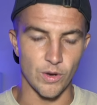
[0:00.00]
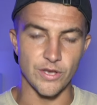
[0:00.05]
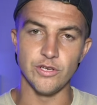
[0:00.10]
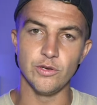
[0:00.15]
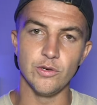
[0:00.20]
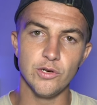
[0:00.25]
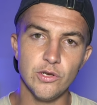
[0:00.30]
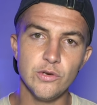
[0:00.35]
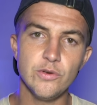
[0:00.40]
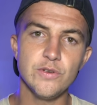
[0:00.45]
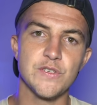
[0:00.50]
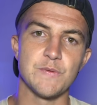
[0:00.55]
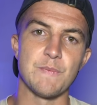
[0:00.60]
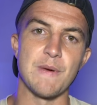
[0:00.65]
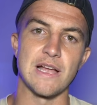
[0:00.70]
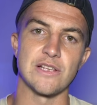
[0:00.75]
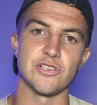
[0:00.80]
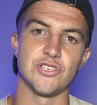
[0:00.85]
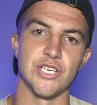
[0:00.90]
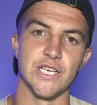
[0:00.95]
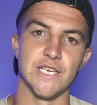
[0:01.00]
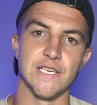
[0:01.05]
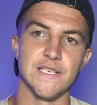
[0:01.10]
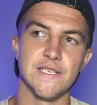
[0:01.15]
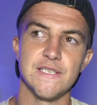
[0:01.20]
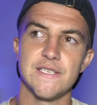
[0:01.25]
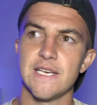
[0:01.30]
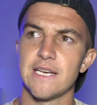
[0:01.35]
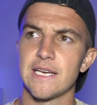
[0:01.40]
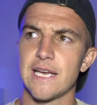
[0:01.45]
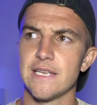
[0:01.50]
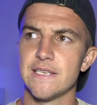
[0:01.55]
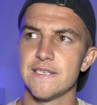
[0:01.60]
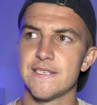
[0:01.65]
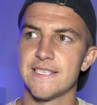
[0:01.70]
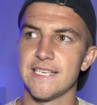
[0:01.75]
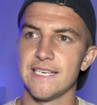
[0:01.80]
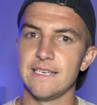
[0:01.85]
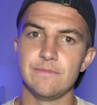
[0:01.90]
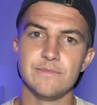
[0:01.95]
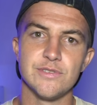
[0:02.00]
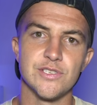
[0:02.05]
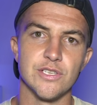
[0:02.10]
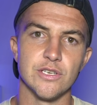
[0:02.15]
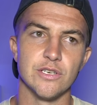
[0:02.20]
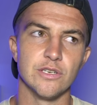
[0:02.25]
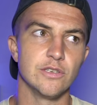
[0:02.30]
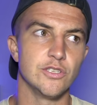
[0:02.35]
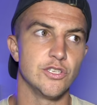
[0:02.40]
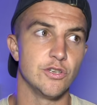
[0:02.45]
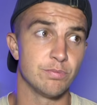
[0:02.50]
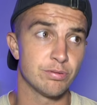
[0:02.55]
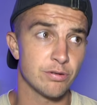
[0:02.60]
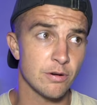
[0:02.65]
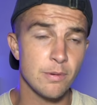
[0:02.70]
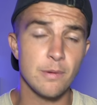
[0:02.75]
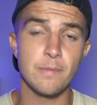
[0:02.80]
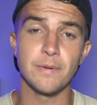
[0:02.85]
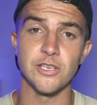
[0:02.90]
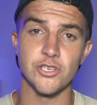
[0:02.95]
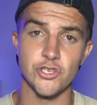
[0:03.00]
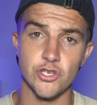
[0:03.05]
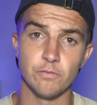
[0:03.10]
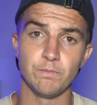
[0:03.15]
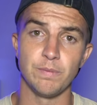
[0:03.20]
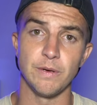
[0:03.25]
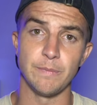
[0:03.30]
when you lose matches against teams that you probably should